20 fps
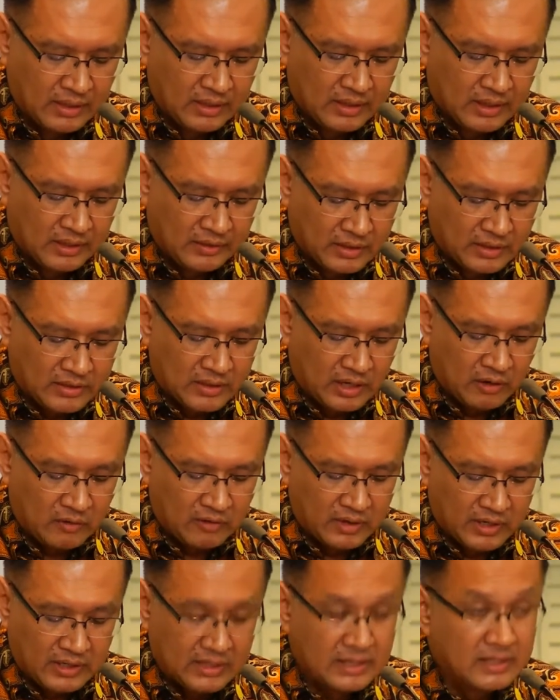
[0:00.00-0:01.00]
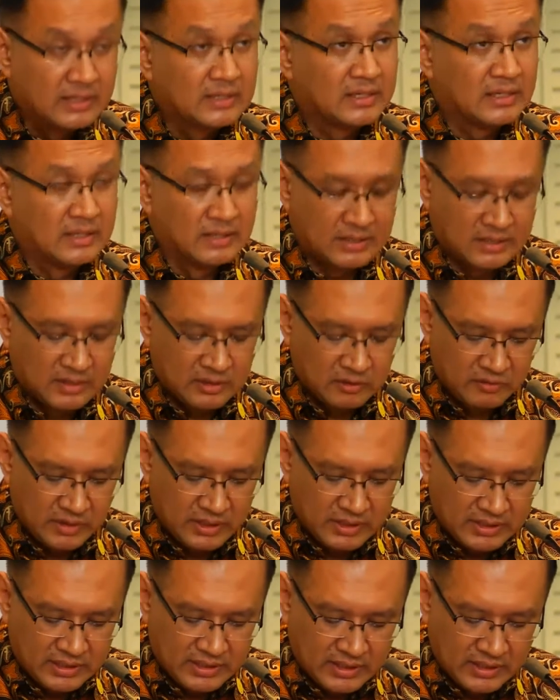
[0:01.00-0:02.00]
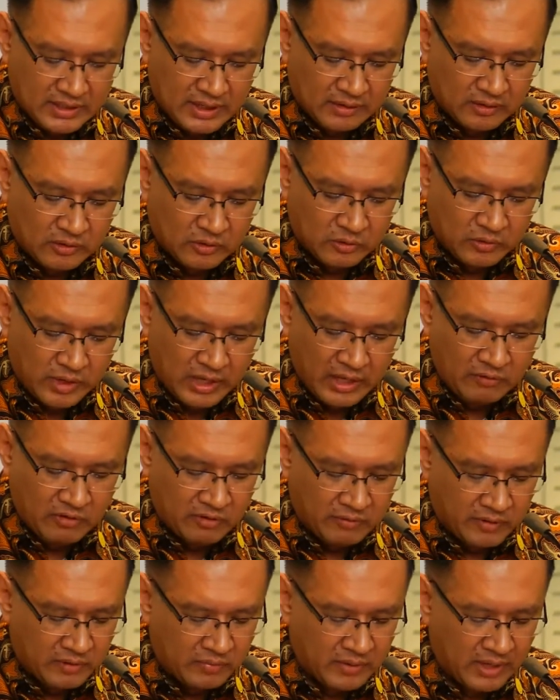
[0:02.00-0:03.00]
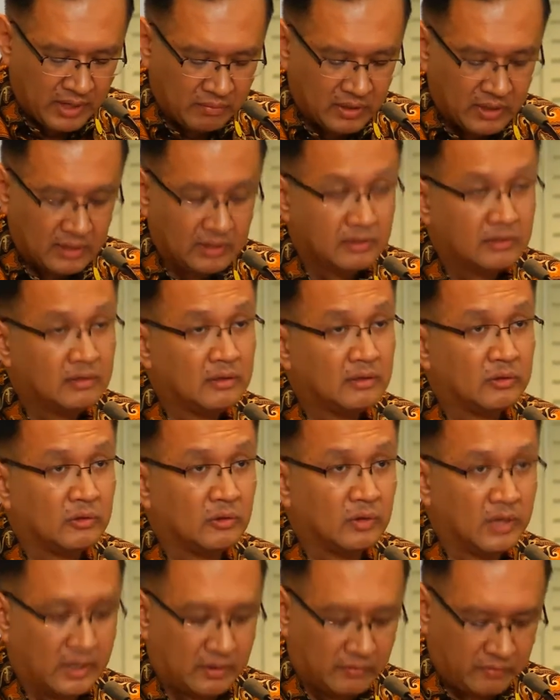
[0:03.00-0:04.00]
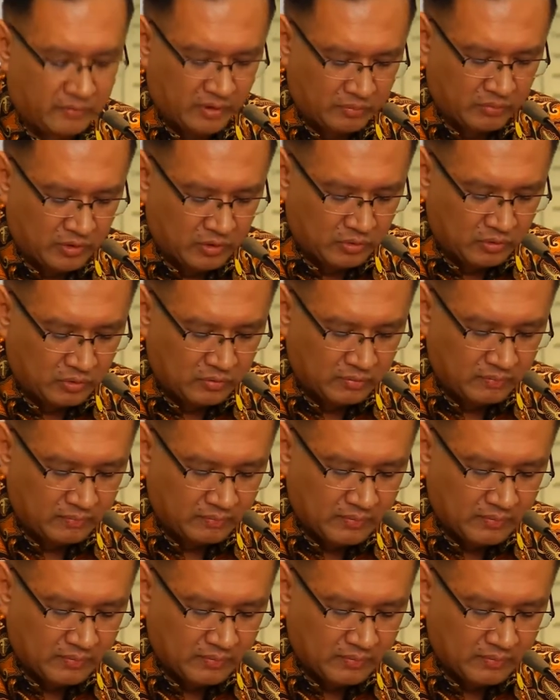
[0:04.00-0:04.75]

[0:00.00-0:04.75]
It is our sincere wish that today we will be able to learn from you.